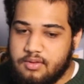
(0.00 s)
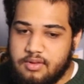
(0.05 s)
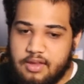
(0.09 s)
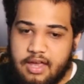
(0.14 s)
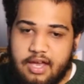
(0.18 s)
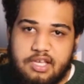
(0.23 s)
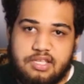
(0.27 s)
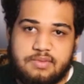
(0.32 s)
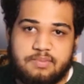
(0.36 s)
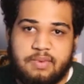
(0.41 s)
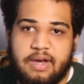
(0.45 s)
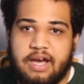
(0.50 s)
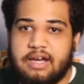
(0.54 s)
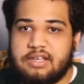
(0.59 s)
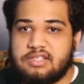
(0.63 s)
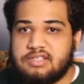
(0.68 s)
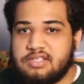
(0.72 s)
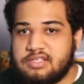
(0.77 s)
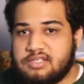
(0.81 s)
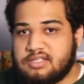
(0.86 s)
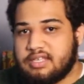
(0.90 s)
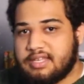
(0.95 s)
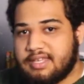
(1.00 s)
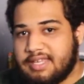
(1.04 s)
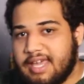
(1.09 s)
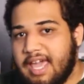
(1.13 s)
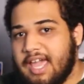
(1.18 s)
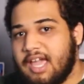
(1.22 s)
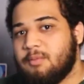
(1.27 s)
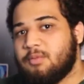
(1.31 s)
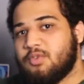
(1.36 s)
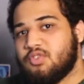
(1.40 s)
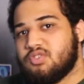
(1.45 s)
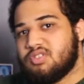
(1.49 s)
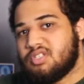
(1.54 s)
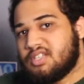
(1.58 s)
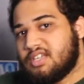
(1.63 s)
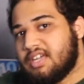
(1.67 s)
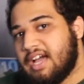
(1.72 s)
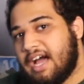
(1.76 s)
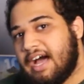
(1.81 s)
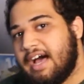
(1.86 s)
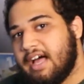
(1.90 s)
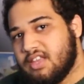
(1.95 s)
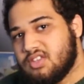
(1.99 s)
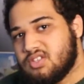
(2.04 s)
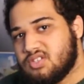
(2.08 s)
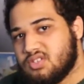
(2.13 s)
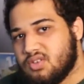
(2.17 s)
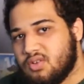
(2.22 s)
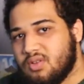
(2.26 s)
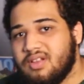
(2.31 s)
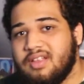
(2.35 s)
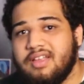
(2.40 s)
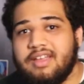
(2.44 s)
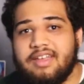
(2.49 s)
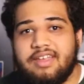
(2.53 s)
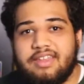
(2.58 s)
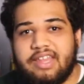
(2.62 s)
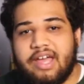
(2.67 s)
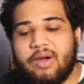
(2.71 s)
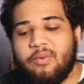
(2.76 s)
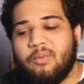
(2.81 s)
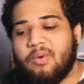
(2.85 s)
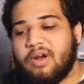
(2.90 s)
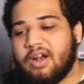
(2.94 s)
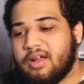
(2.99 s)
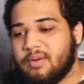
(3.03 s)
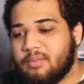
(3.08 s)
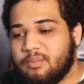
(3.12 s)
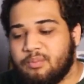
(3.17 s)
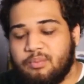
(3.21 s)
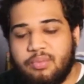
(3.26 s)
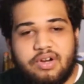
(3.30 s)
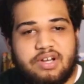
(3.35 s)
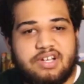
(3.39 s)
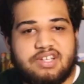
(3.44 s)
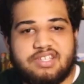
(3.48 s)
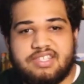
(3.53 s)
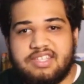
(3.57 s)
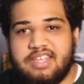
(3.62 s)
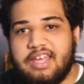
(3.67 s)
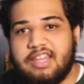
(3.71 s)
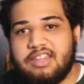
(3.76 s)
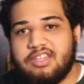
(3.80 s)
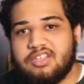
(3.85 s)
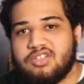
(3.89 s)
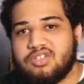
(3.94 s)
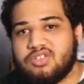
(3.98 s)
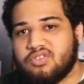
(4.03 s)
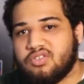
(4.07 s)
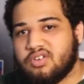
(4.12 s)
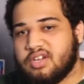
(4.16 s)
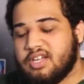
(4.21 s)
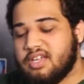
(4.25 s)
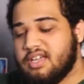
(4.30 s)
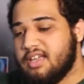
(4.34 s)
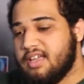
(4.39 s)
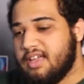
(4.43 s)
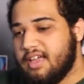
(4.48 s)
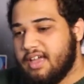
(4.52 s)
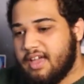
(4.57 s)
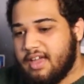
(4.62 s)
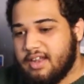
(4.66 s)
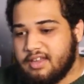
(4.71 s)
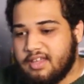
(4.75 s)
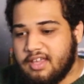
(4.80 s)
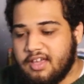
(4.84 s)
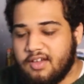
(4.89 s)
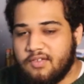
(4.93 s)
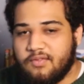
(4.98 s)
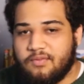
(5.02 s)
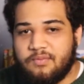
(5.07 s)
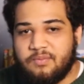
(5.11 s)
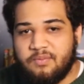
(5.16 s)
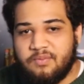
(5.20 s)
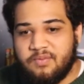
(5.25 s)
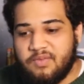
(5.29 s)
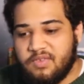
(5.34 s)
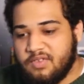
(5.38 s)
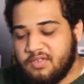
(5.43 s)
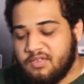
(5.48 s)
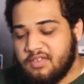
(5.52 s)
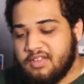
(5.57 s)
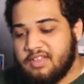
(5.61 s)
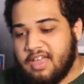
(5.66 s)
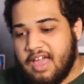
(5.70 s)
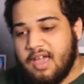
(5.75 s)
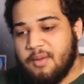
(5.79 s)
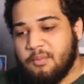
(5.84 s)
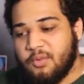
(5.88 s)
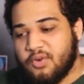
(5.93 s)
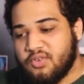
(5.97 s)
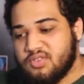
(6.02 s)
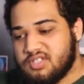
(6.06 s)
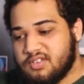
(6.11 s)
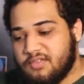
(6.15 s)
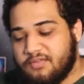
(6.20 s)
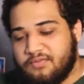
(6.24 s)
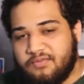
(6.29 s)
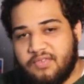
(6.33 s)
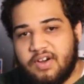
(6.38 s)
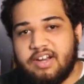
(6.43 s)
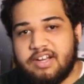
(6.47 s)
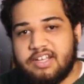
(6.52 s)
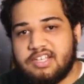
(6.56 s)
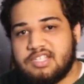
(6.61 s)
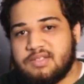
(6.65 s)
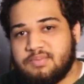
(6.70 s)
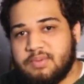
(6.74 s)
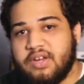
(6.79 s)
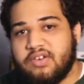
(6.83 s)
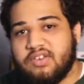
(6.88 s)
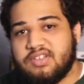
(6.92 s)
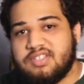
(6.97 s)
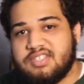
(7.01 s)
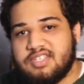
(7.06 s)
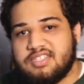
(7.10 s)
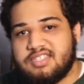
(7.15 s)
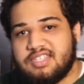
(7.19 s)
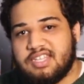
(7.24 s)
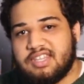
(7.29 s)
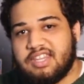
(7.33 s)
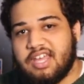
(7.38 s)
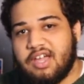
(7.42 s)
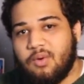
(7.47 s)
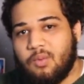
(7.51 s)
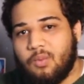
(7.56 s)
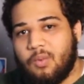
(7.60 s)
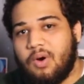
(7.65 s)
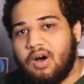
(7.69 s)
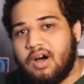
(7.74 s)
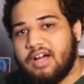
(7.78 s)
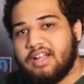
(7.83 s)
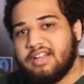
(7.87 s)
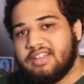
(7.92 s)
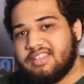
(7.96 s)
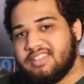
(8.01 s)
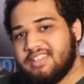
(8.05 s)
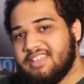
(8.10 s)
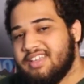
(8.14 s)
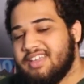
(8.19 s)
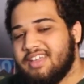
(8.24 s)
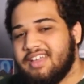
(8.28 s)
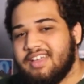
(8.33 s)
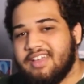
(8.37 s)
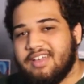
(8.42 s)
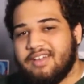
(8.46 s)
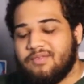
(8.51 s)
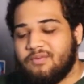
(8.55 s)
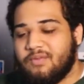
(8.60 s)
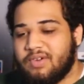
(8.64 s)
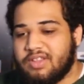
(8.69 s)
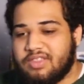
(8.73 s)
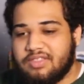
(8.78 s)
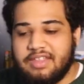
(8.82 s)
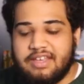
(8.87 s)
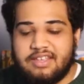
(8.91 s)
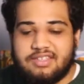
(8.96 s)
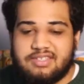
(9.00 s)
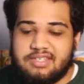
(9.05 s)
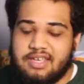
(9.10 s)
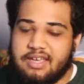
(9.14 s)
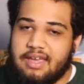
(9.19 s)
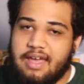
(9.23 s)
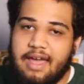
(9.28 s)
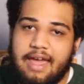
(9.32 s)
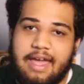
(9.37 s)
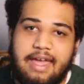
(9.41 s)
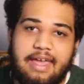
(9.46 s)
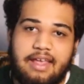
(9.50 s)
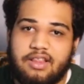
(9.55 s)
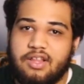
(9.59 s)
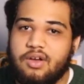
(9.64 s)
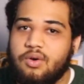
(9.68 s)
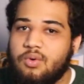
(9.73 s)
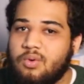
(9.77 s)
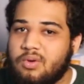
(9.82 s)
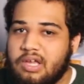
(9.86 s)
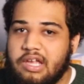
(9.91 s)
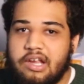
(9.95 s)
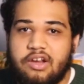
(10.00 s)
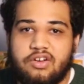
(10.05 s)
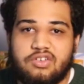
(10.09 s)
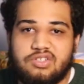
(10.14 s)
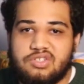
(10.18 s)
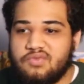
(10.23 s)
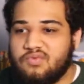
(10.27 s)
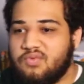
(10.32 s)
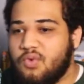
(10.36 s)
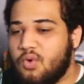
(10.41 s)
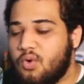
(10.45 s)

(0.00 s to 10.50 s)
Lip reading: Xbox is the gamer's console. They want to push the industry and give gamers the fun experiences that they want, with things like Halo, Gears of